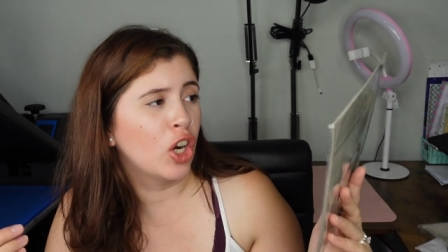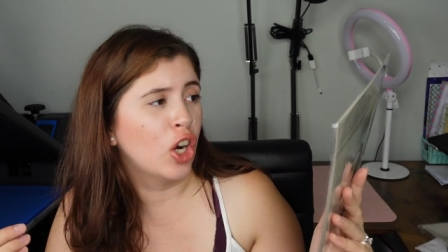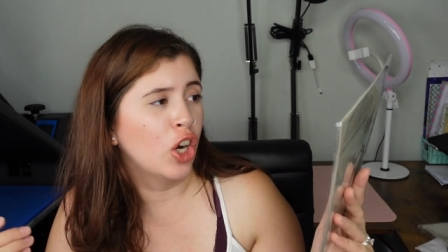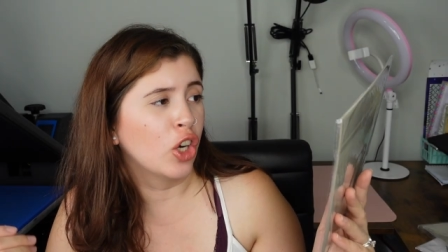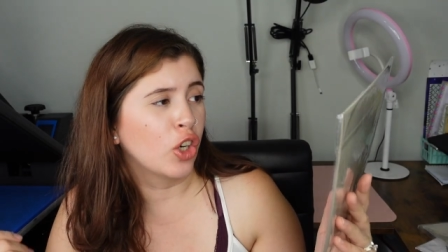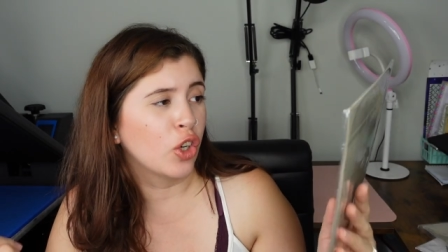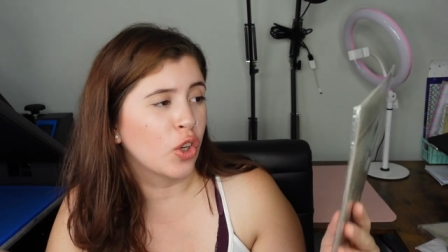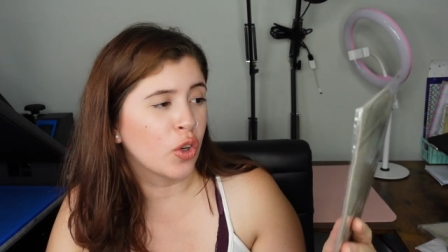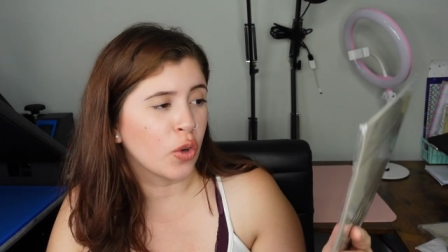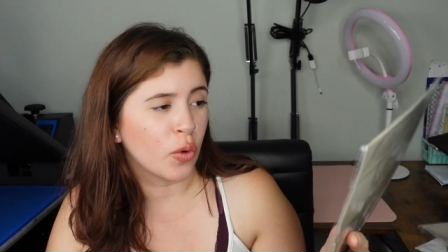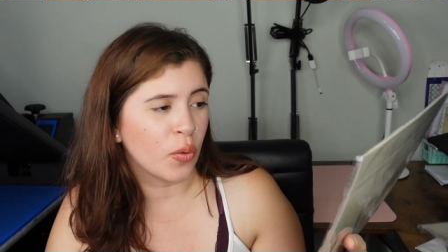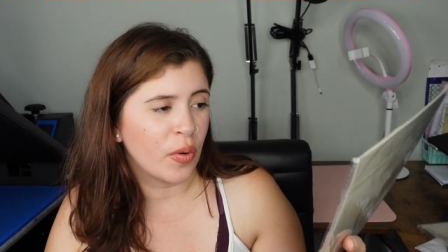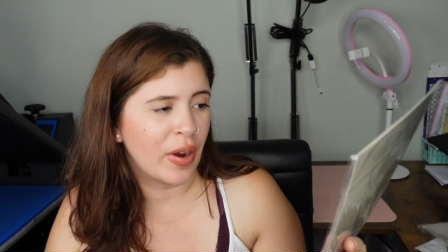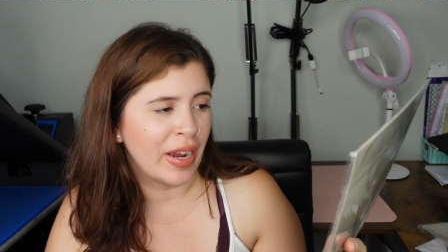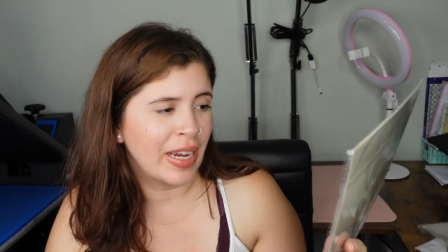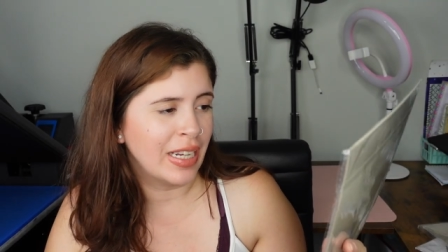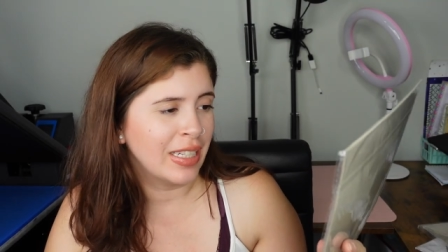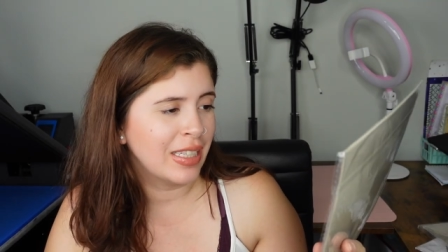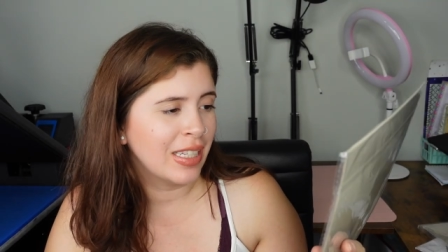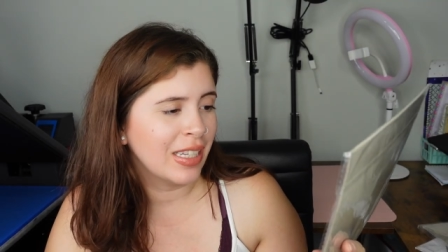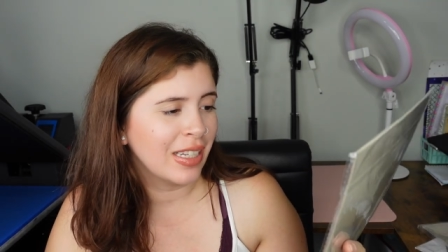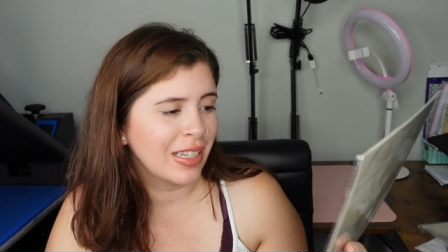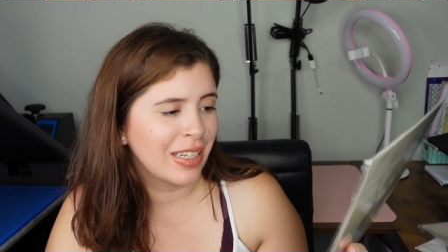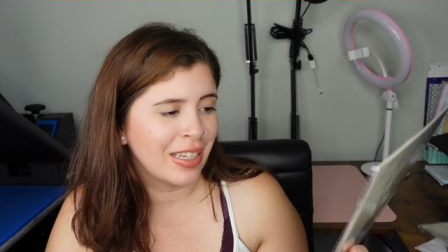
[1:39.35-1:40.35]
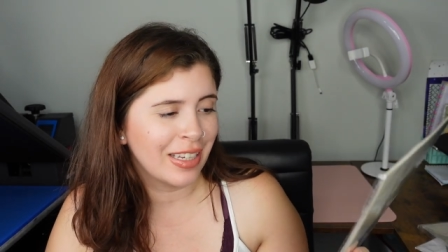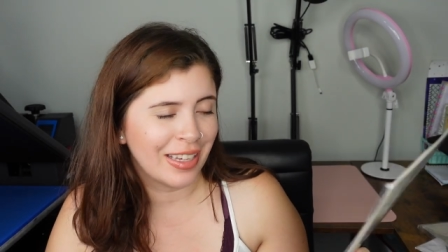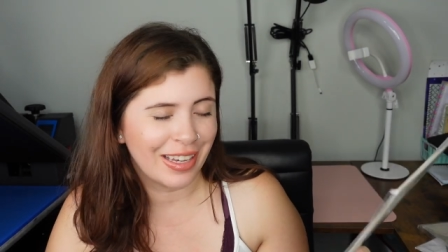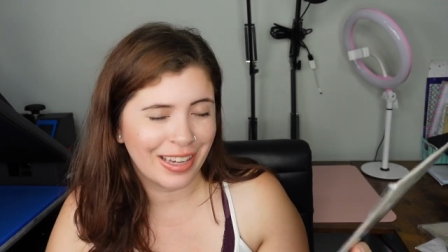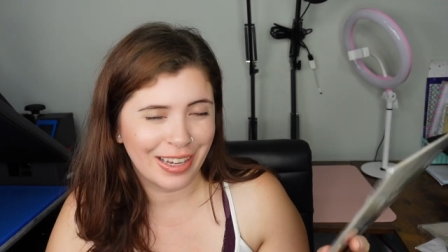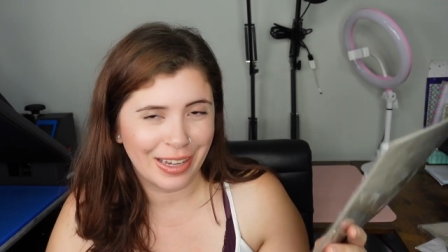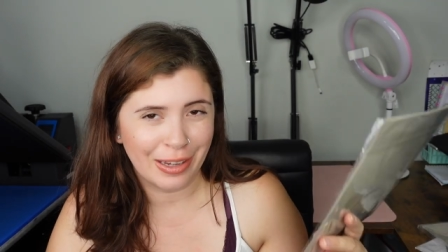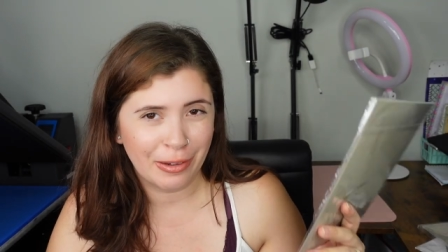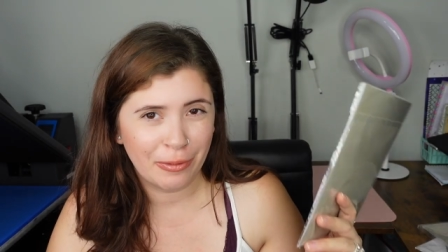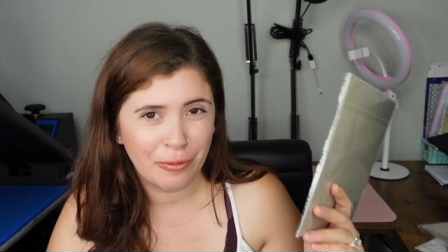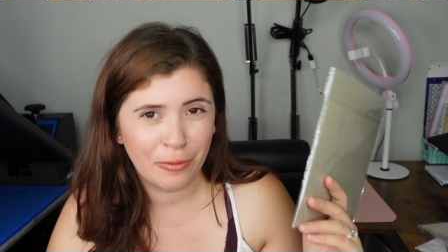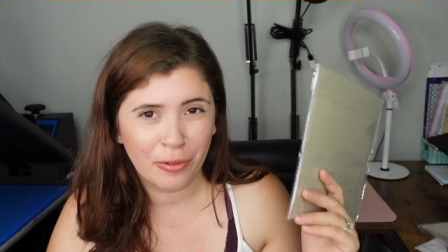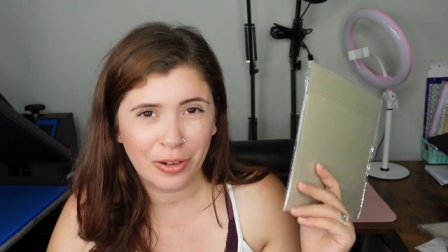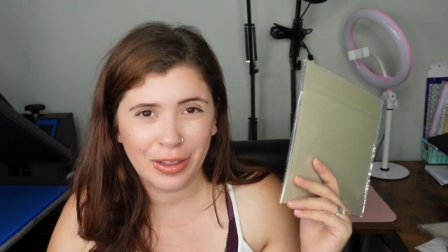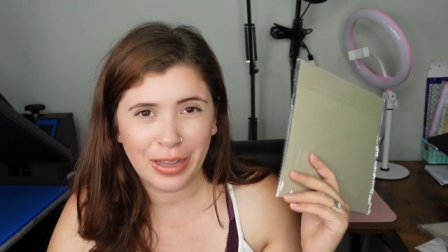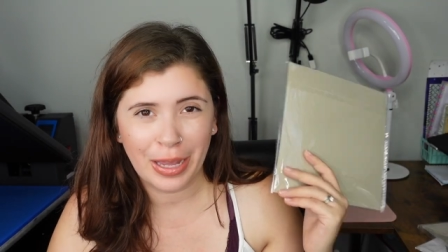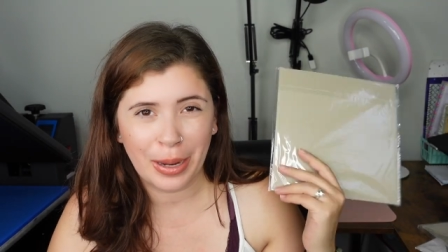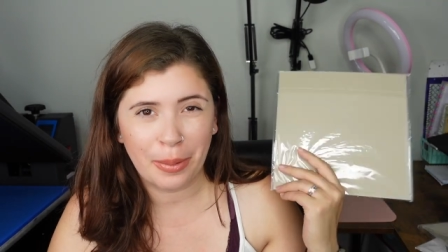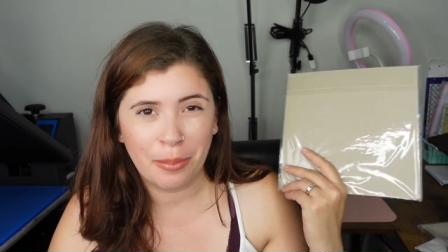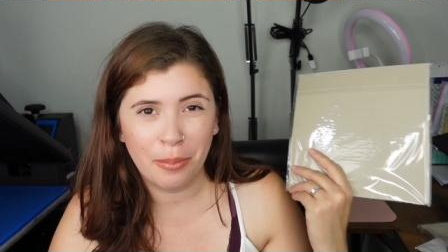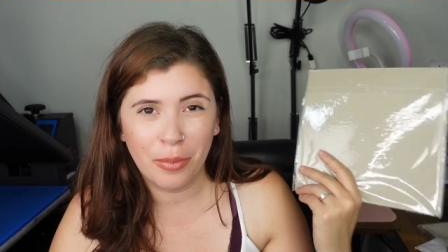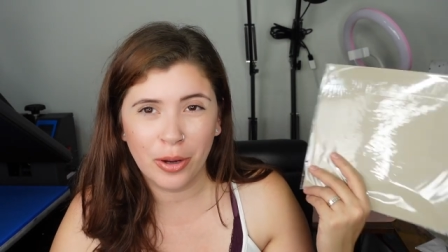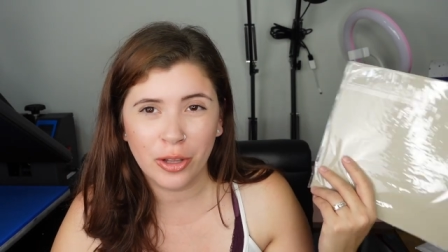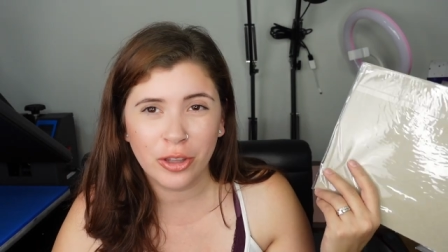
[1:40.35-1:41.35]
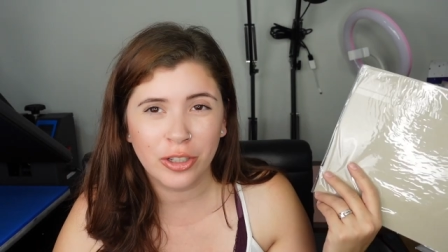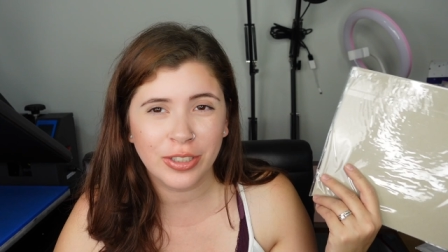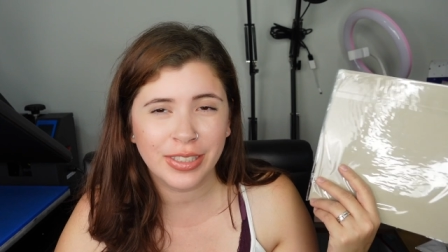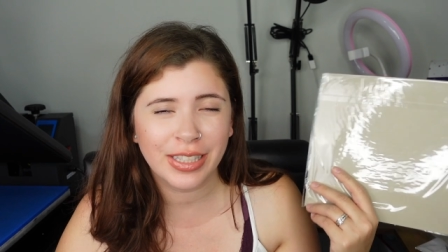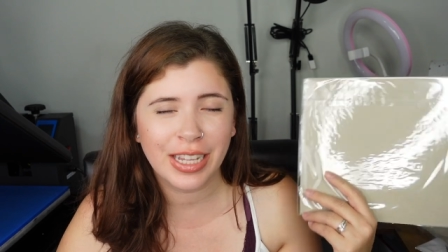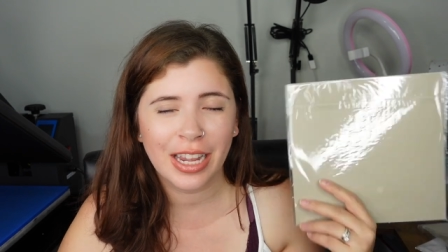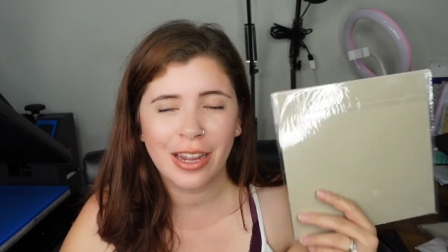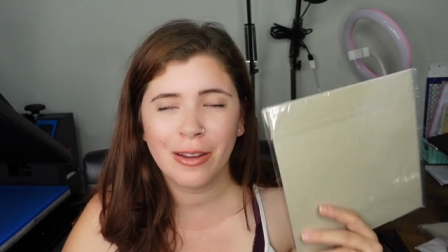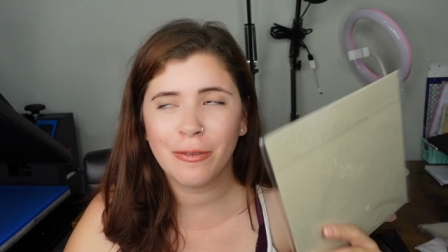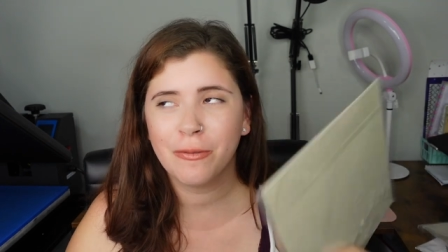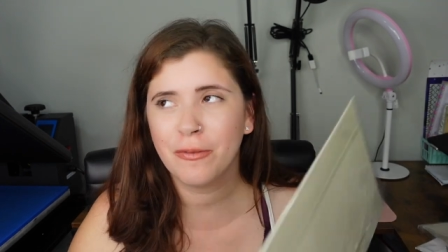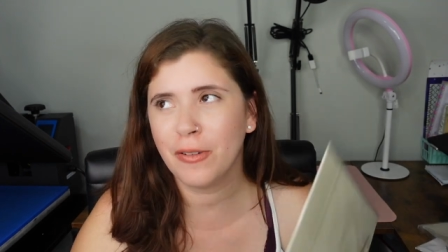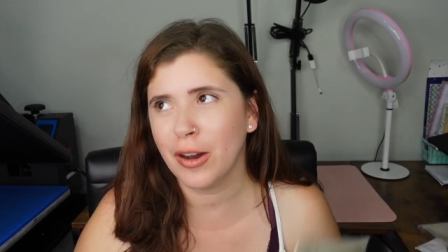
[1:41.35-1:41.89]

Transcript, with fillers: a great gift for like Mother's Day,